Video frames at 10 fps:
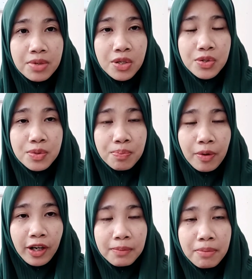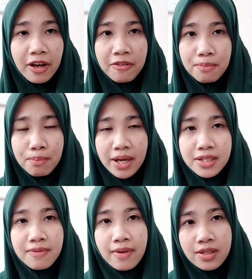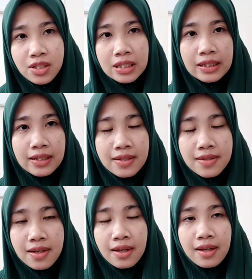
Newsbreak by Max Fatchen is,